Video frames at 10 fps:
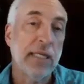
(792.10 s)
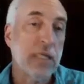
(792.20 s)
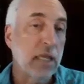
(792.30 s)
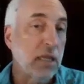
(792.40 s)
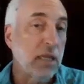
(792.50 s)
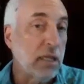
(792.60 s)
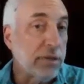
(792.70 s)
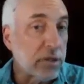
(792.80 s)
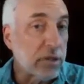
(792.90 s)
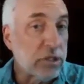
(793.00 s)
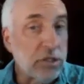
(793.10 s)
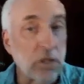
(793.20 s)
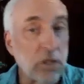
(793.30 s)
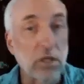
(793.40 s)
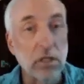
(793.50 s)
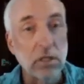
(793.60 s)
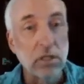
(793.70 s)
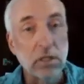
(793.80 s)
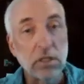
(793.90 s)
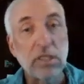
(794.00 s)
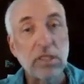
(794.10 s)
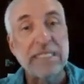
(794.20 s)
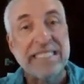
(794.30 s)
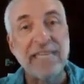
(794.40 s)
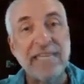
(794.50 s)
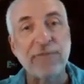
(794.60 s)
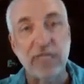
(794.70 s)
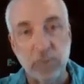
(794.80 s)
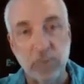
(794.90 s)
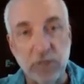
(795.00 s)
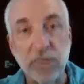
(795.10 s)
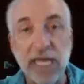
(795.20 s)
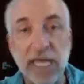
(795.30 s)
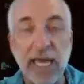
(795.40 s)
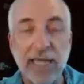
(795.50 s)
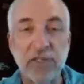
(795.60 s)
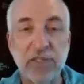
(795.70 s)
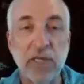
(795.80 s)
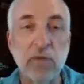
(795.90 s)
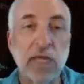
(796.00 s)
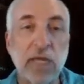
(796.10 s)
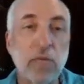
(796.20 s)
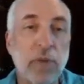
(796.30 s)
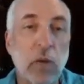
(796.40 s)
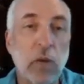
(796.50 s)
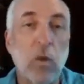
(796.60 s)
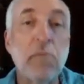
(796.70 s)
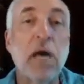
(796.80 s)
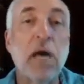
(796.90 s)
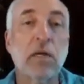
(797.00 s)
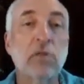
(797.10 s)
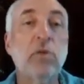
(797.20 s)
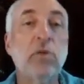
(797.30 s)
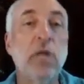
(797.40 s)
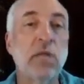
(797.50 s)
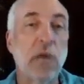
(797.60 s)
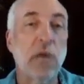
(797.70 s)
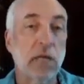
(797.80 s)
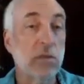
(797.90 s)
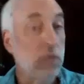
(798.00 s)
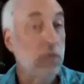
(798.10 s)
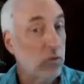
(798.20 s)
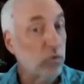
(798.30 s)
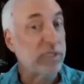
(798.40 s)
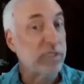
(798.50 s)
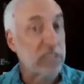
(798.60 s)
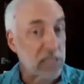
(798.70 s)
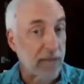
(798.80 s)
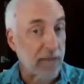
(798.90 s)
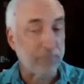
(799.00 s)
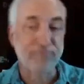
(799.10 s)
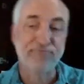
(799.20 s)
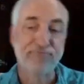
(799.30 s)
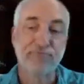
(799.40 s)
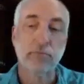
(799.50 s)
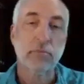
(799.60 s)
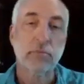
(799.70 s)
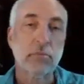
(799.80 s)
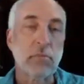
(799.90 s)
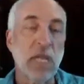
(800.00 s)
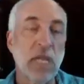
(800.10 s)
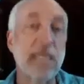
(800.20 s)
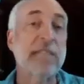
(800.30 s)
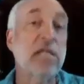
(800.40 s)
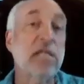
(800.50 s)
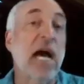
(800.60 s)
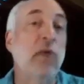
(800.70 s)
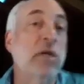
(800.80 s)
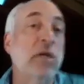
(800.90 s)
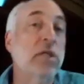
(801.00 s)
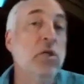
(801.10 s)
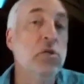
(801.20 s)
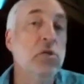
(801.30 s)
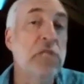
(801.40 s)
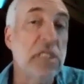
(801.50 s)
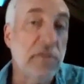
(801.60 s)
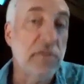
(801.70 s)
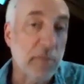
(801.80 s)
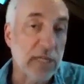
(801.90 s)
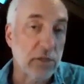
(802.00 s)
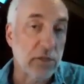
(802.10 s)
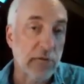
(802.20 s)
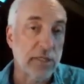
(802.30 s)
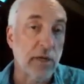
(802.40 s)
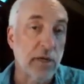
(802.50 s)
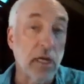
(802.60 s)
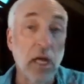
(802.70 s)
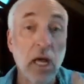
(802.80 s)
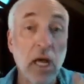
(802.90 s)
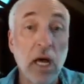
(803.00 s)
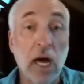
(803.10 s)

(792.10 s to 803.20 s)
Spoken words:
And there's still a difference between the AIC when I compare one model to another model will be the same. And that's how we're going to use these information criteria.